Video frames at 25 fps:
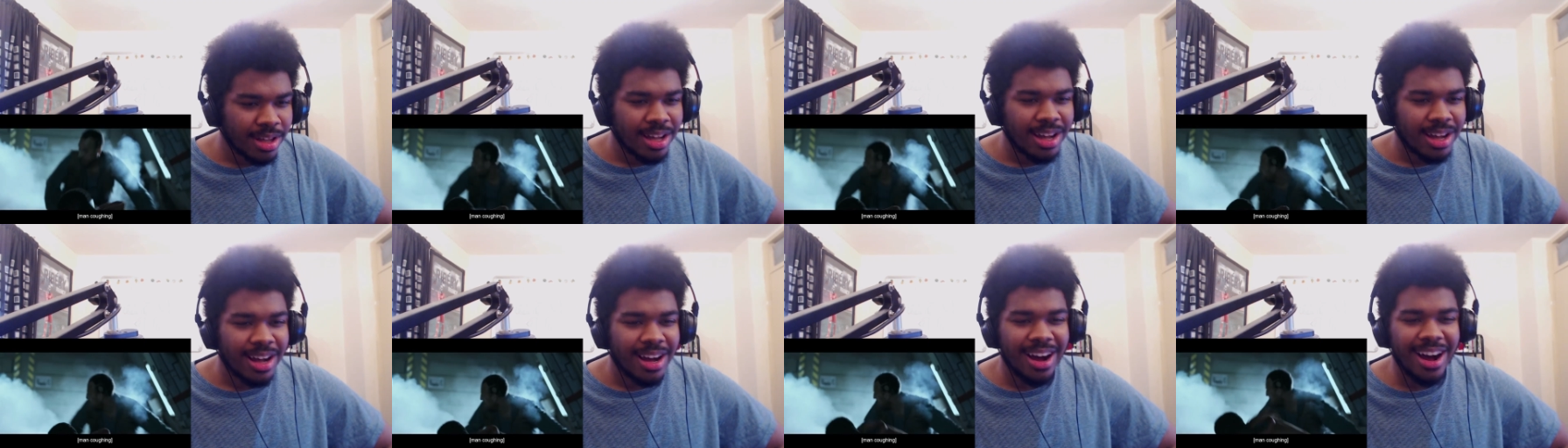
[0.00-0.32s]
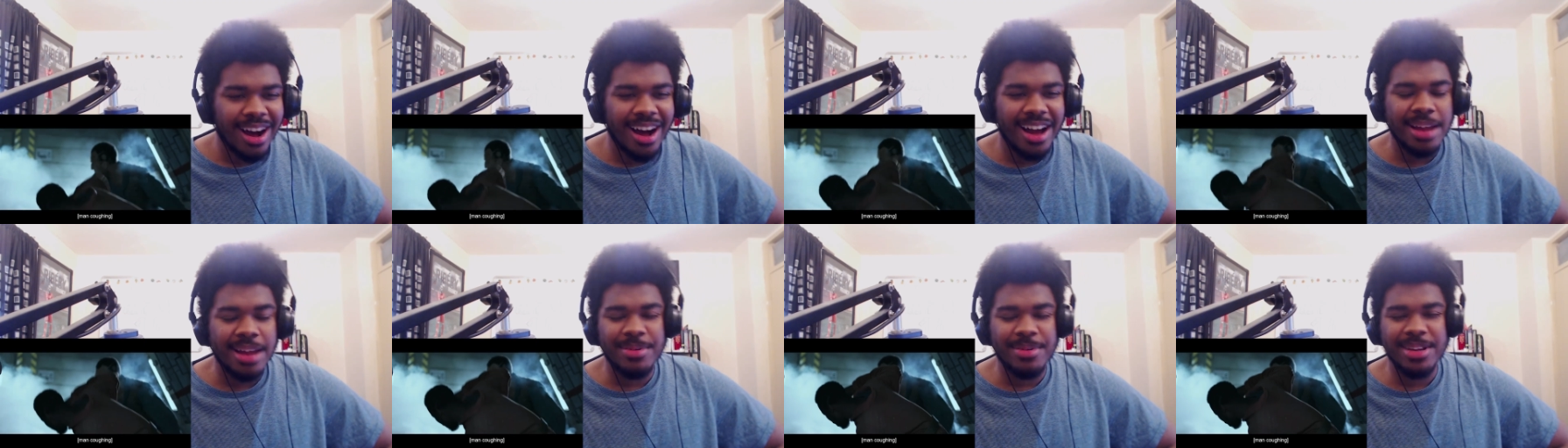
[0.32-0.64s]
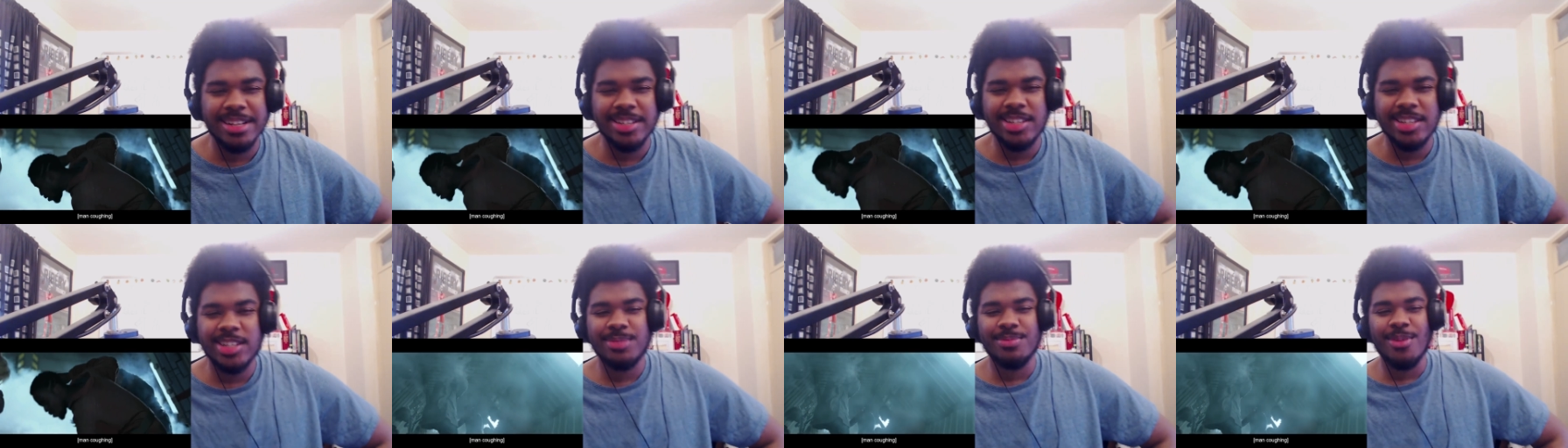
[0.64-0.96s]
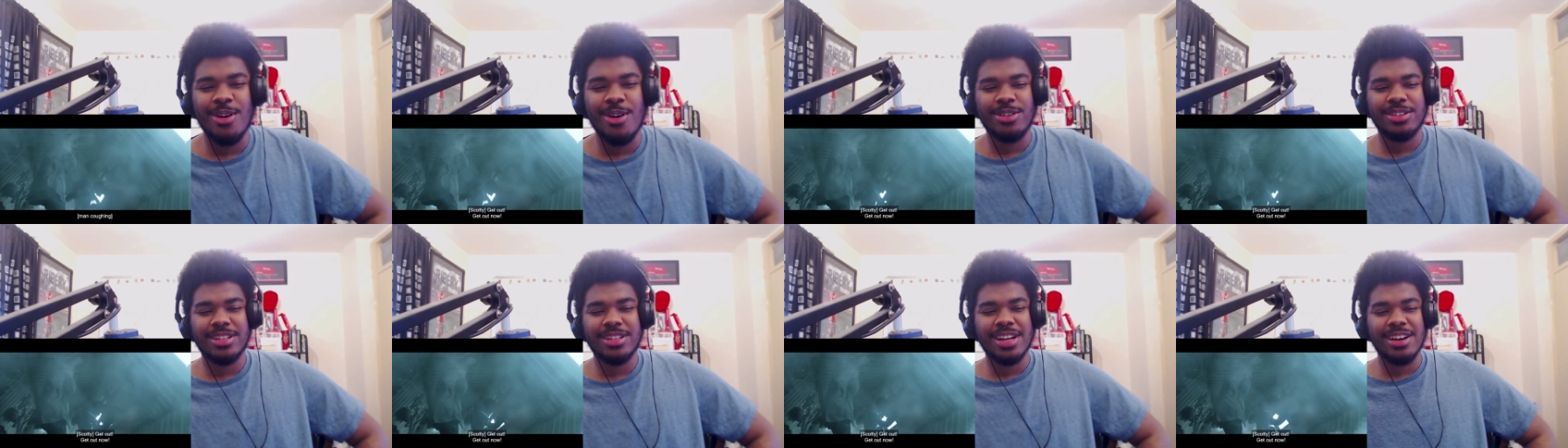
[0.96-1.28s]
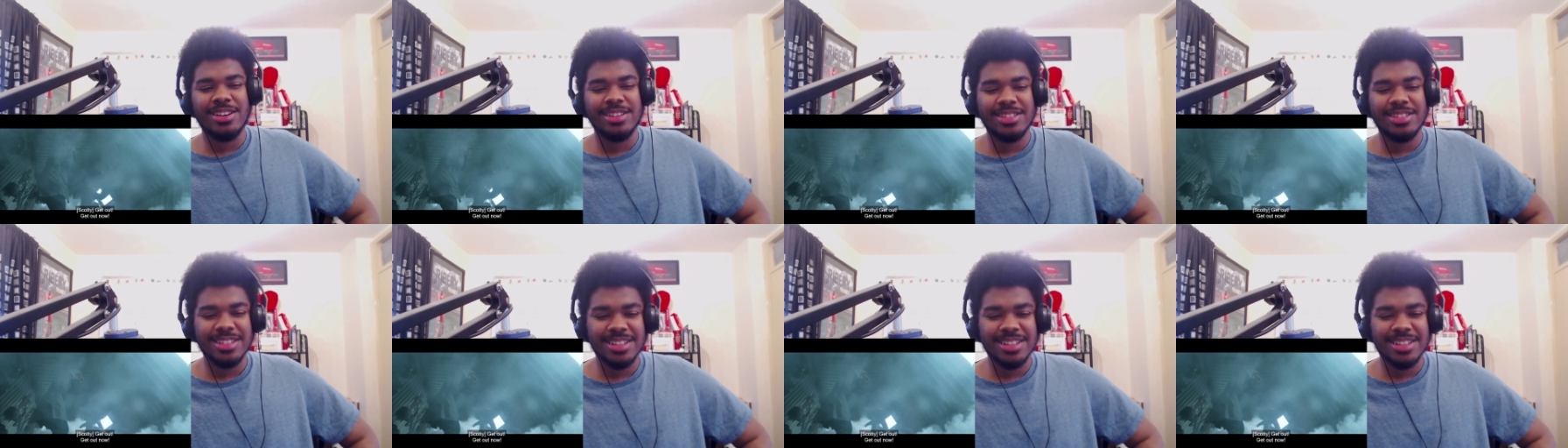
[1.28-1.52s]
Ah, they're being smoked out.